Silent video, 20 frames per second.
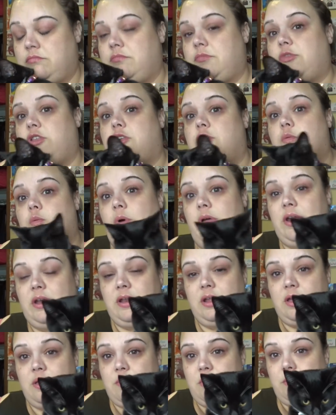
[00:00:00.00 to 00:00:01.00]
You wanted
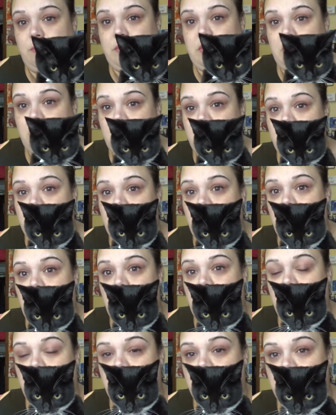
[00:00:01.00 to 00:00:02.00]
to come up here, now say
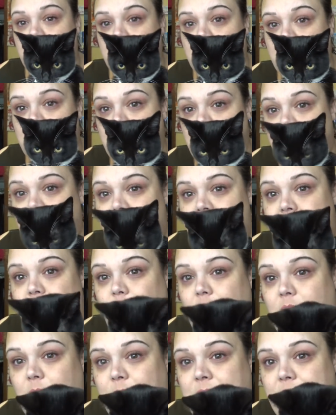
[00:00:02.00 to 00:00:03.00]
hi.
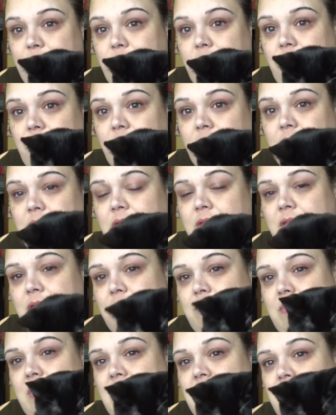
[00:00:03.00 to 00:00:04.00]
Hello, people.
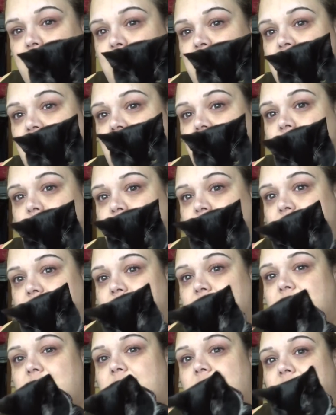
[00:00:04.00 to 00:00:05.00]
My name is
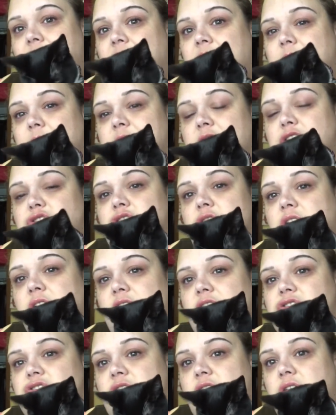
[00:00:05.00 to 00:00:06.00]
Harriet. I am a
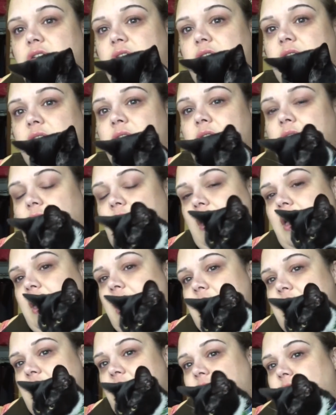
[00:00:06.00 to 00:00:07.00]
chunky chunk.
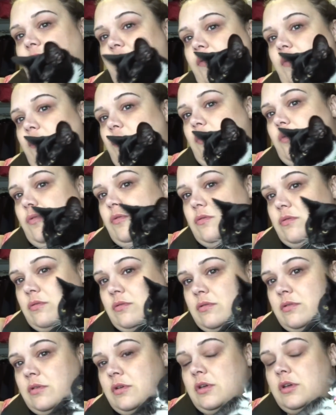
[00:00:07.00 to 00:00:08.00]
I love food.
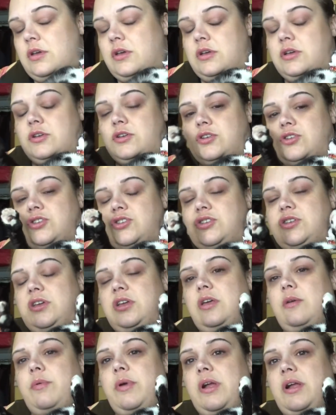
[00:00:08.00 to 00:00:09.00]

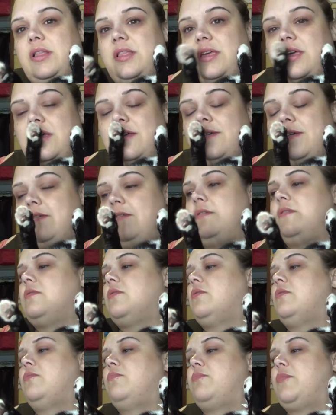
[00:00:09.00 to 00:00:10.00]
She apparently,
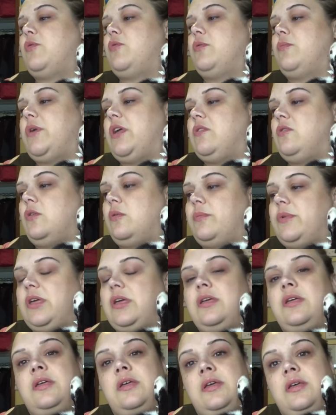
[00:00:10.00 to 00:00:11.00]
my roommate told
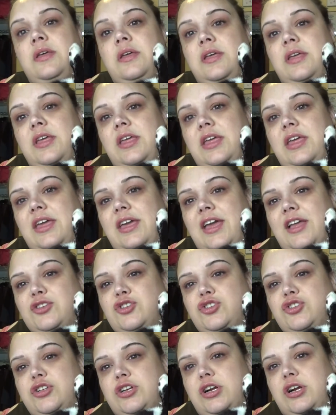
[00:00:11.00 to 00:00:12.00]
me, he
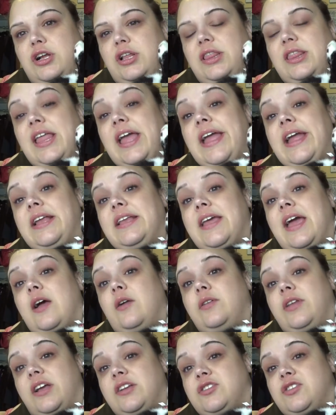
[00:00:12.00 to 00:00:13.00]
catches her laying
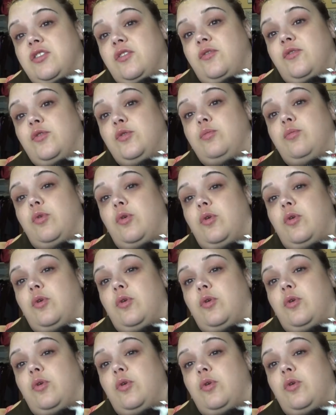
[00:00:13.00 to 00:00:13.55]
down next to the food